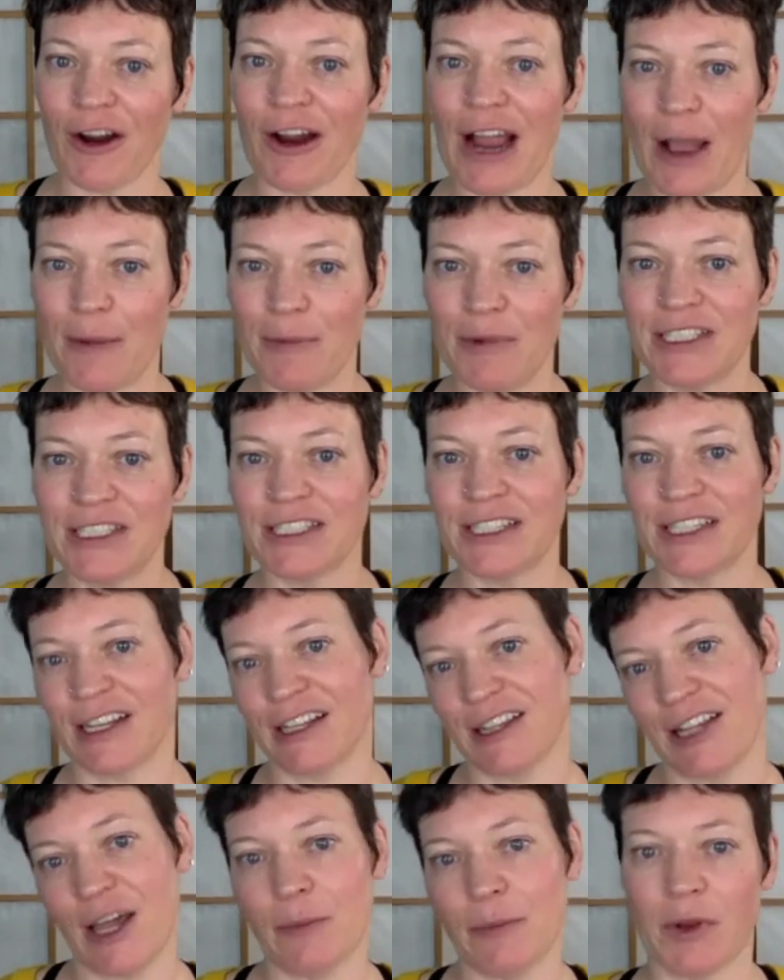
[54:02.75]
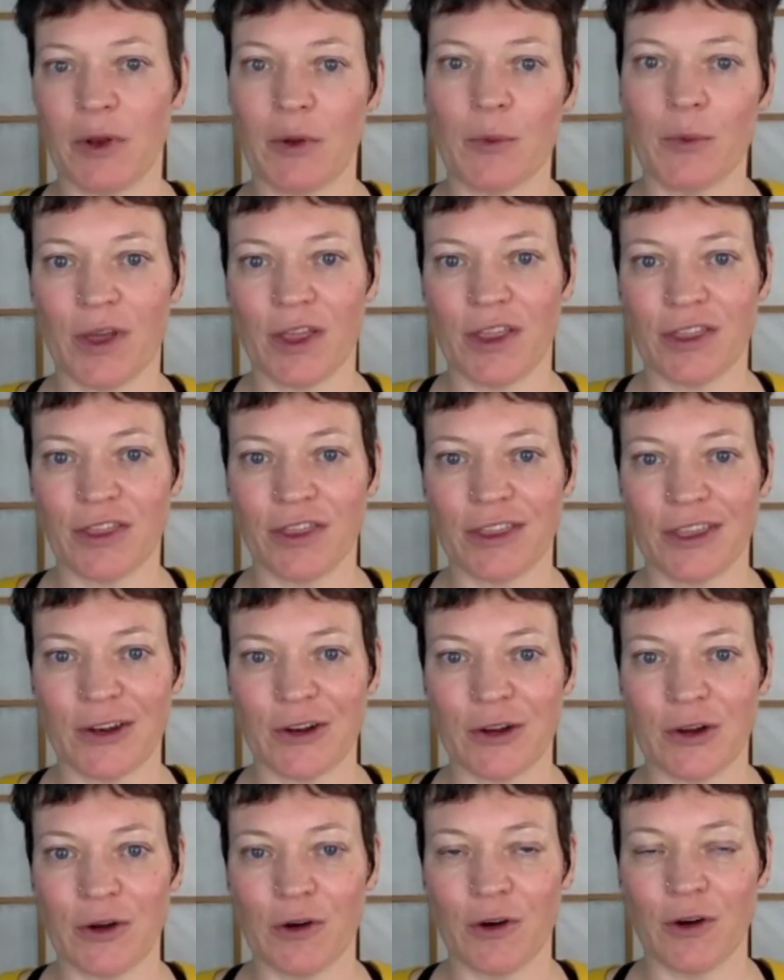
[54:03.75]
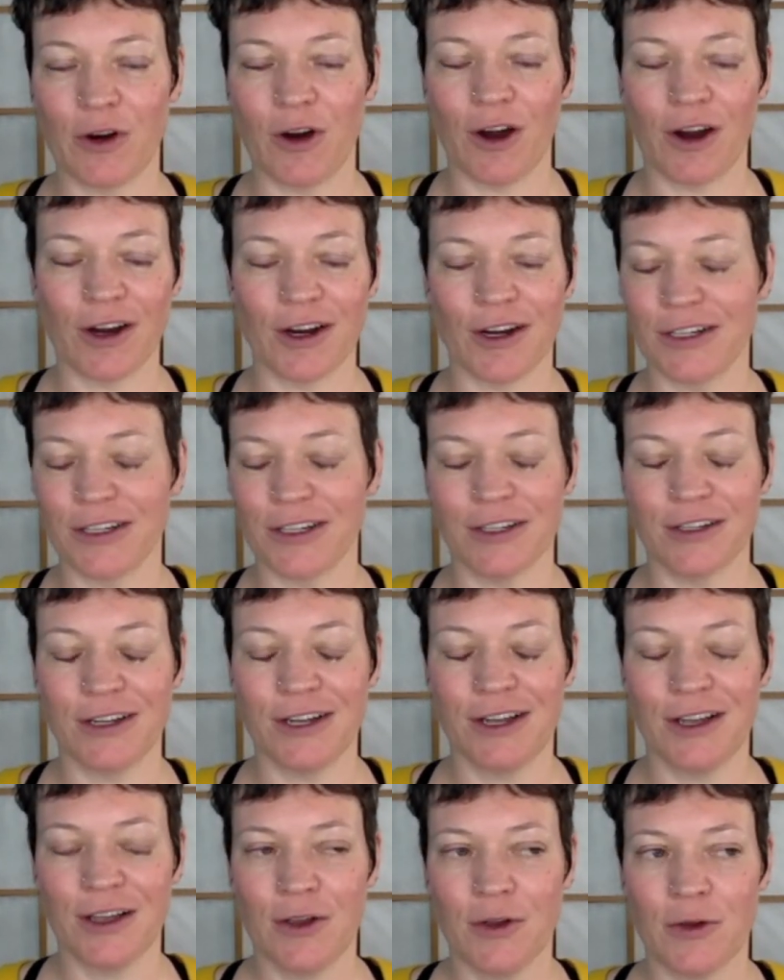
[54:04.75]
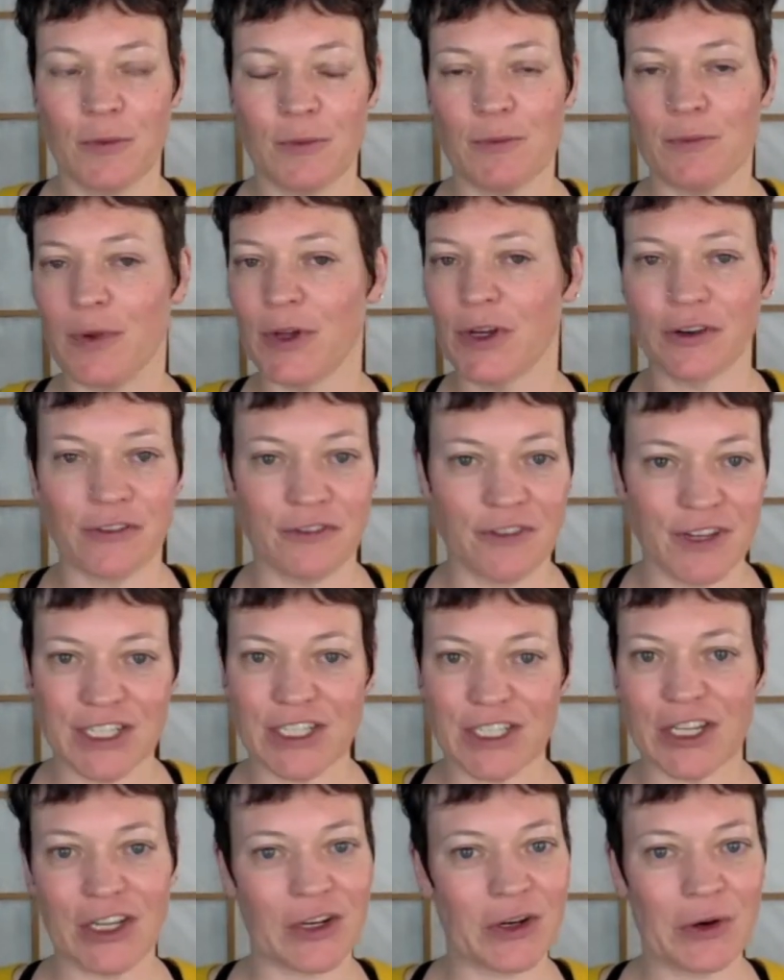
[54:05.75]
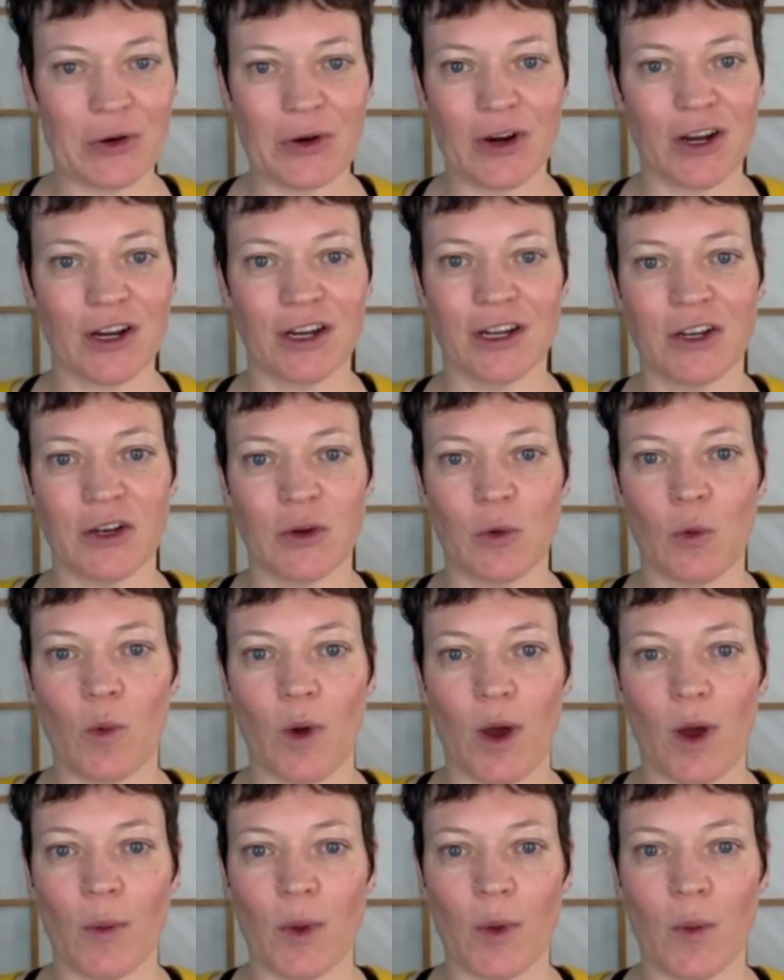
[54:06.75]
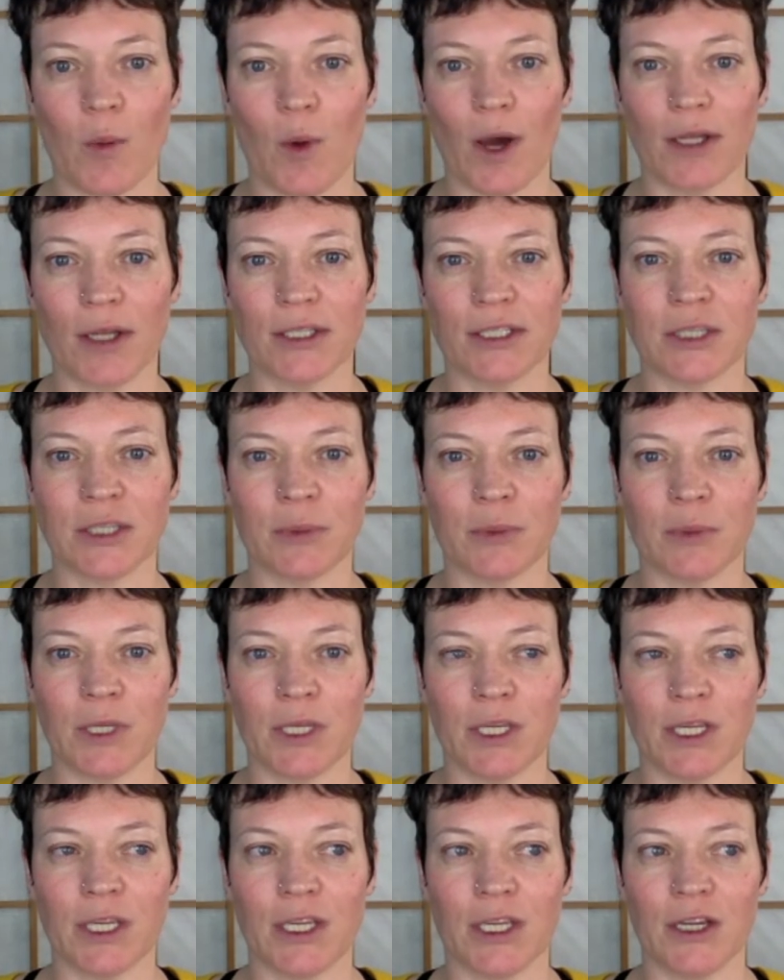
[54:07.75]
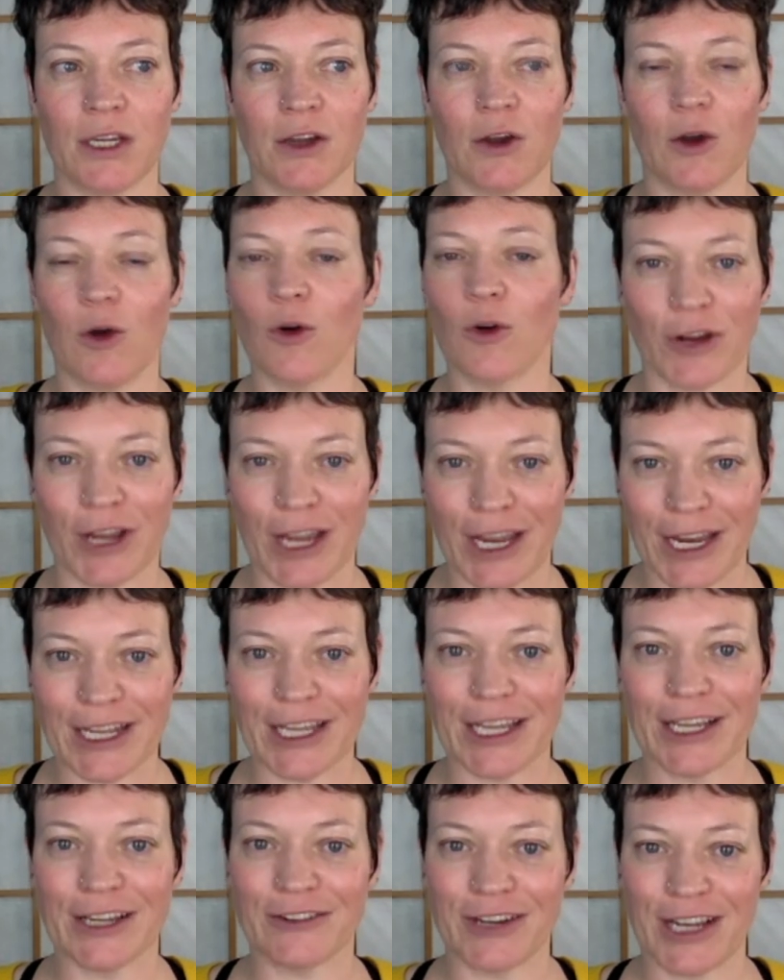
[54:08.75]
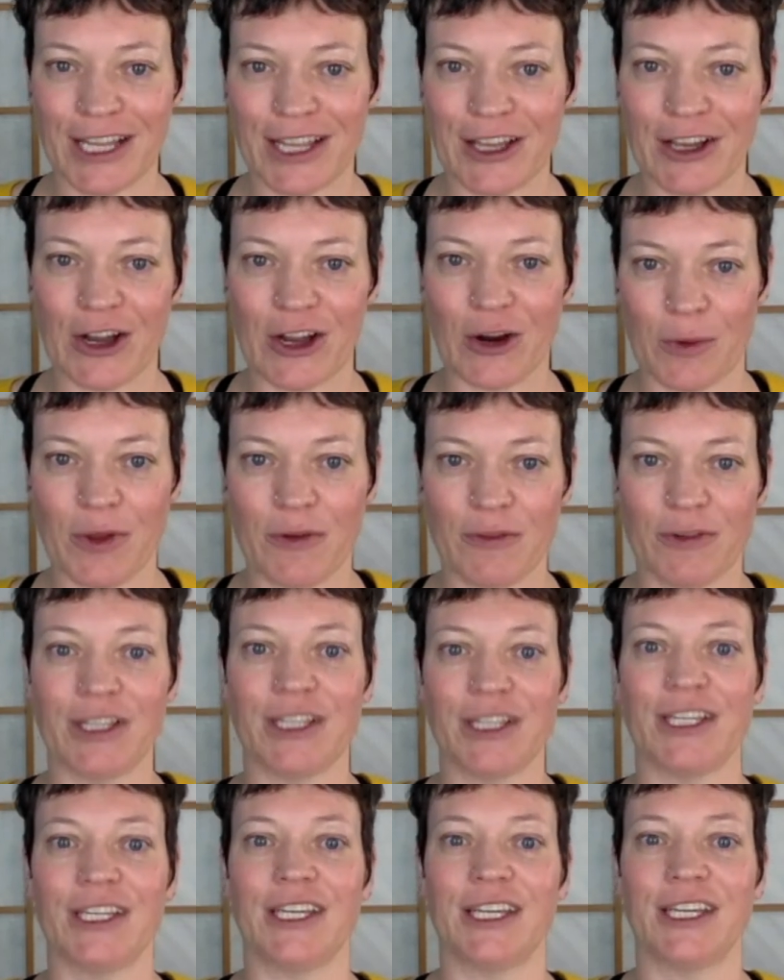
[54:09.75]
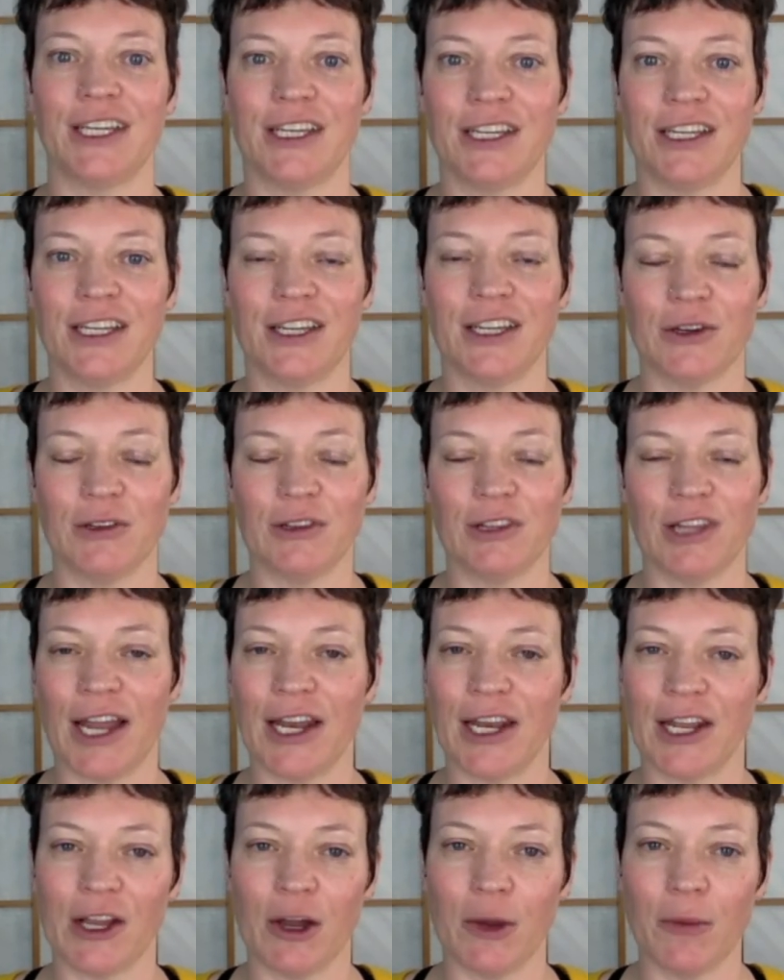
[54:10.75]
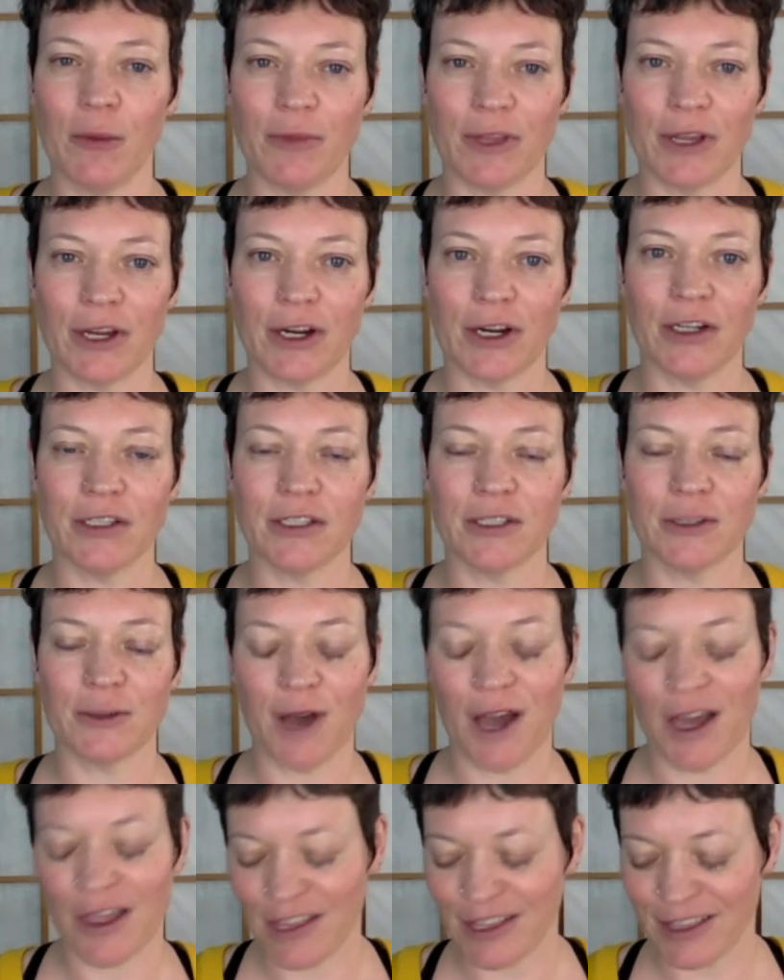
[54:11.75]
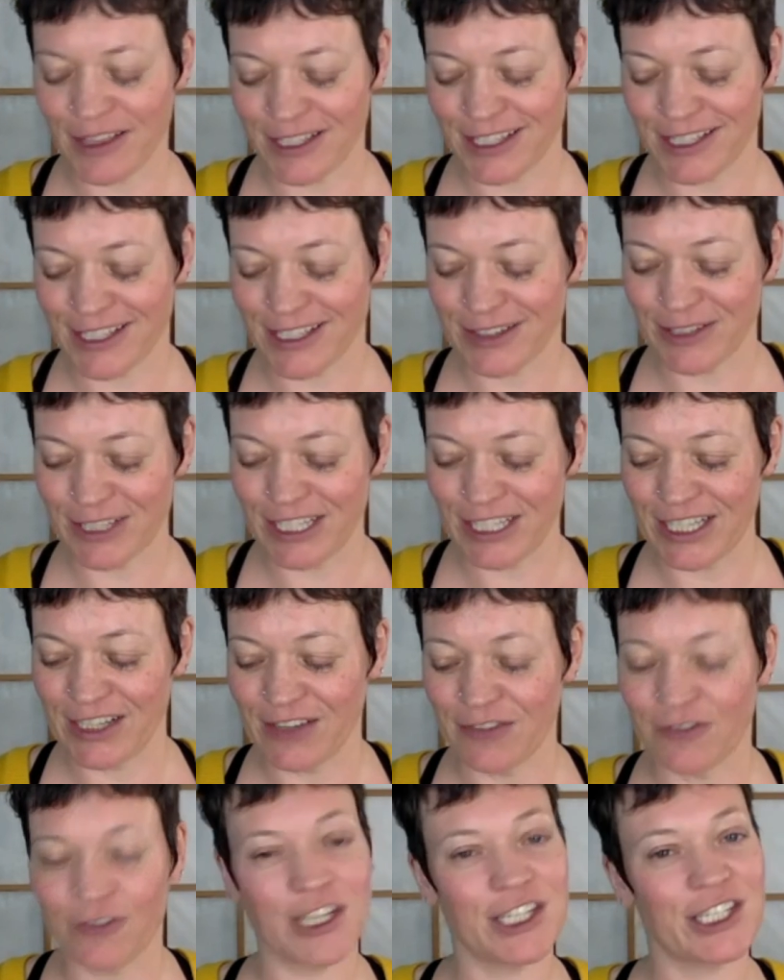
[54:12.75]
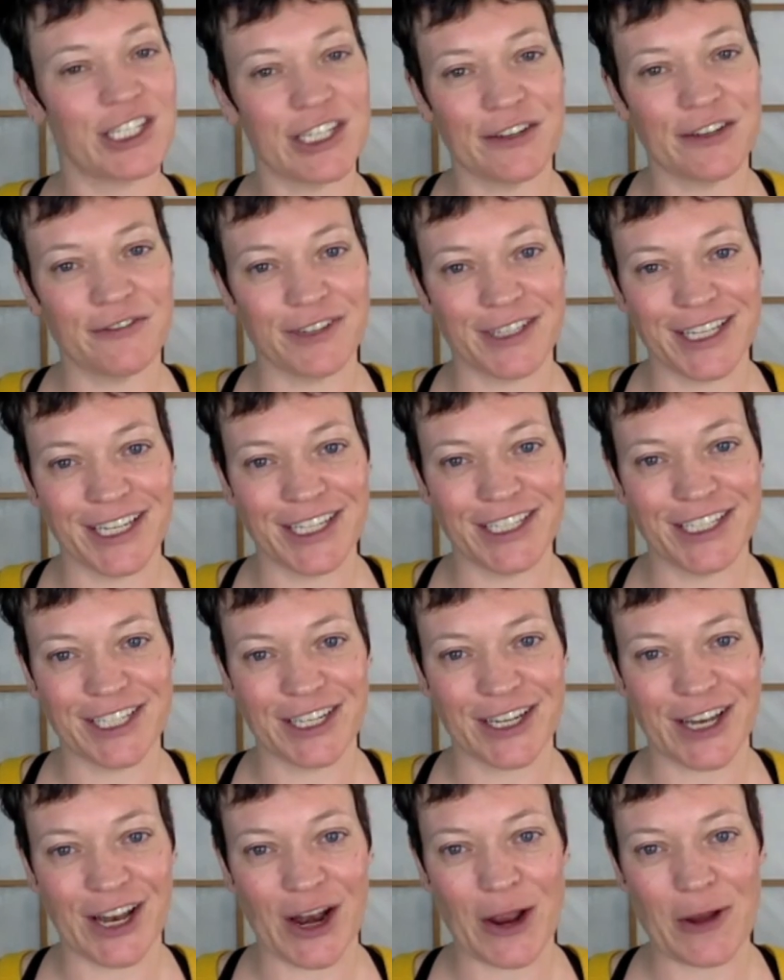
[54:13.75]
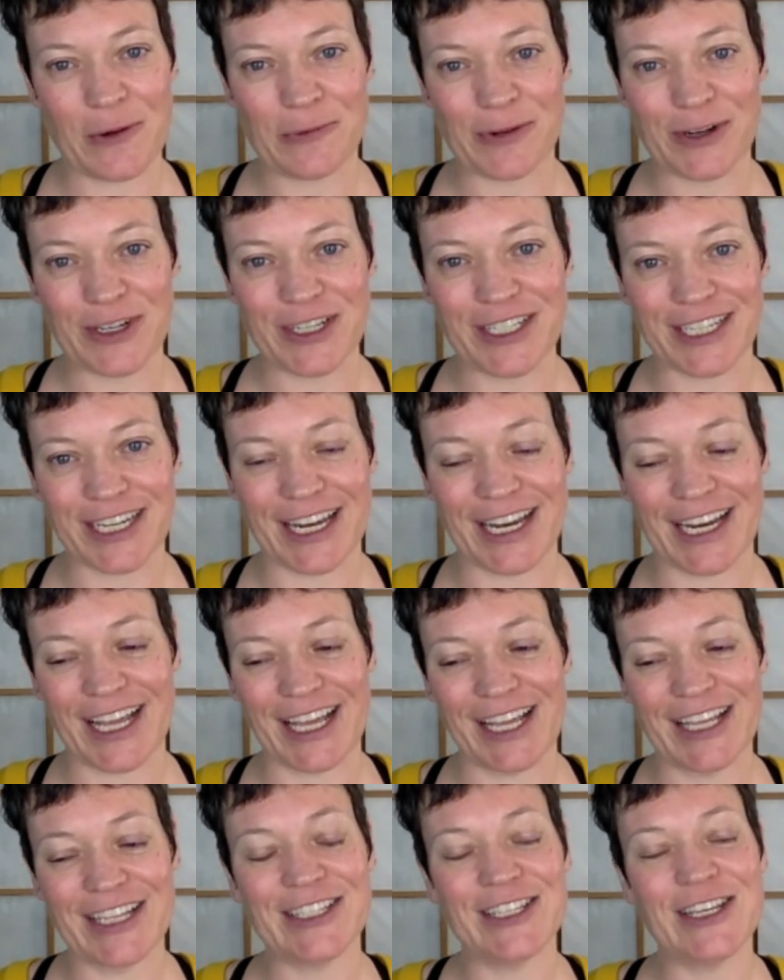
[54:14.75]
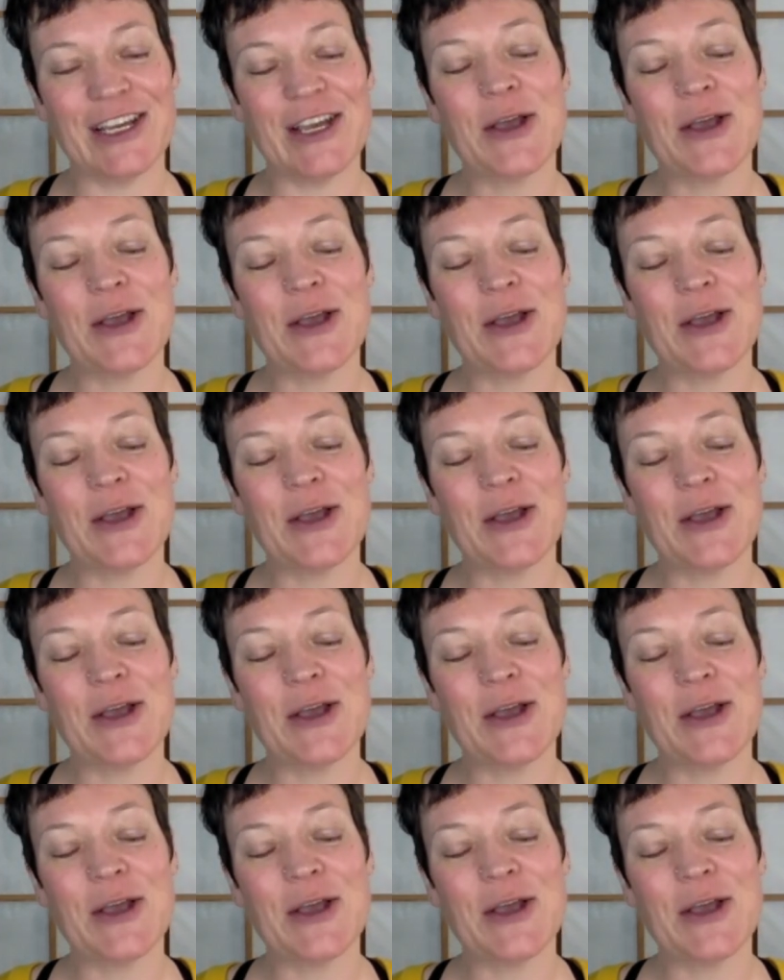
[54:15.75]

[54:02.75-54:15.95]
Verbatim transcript: our habits in alignment with, you know, our bigger vision or you know what we want to be co-creating right like are we really you know lining up there so i think this is a really rich invitation and i appreciate it